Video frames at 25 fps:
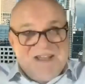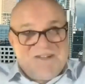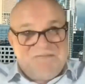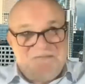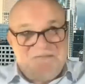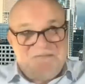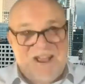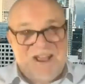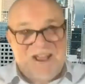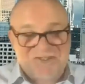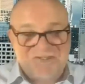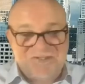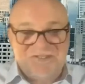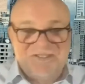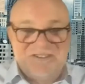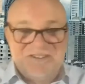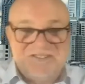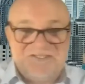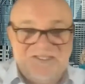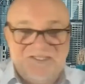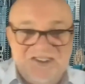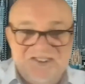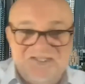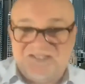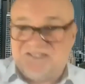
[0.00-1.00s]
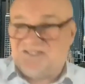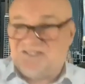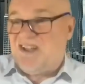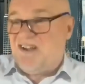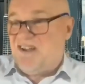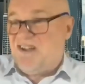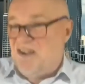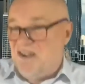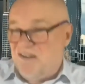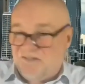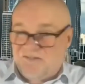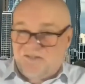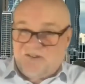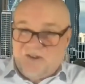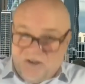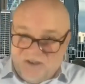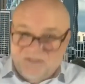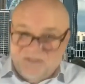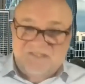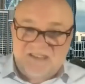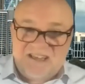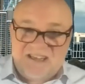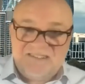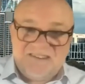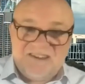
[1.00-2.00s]
rational decisions. Of
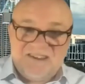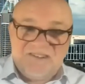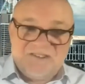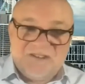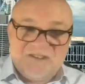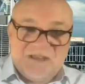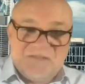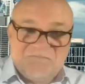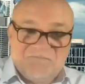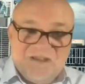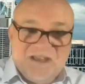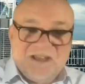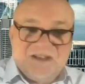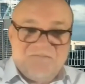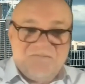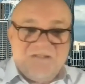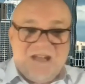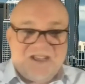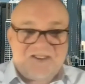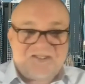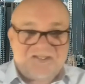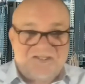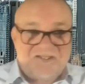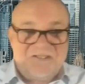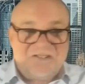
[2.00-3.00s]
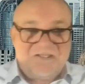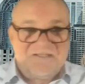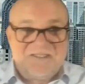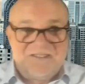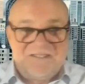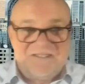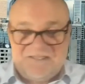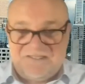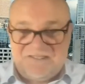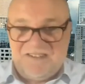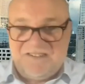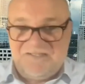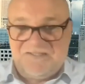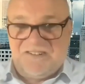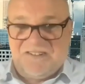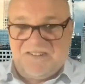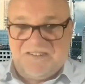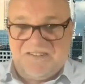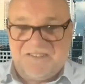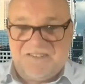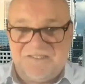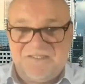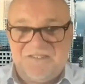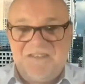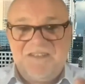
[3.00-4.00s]
course they don't make rational
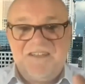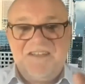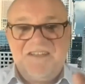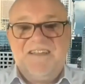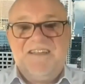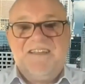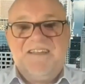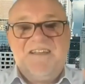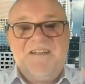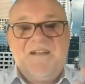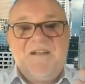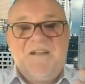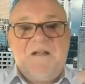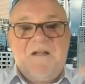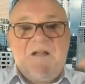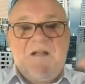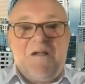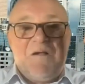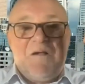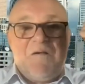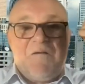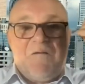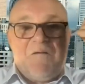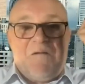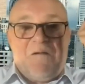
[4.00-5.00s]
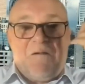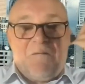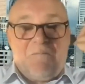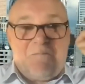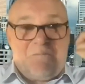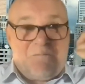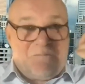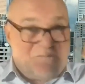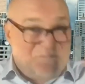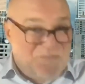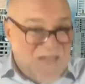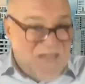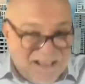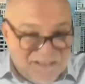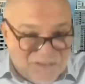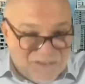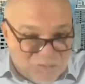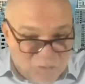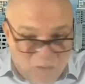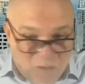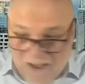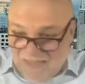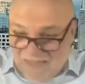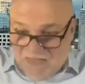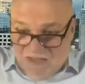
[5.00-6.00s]
decisions.
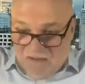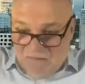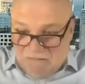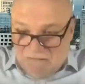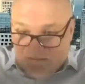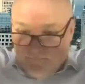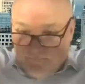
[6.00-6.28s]
That's why they're in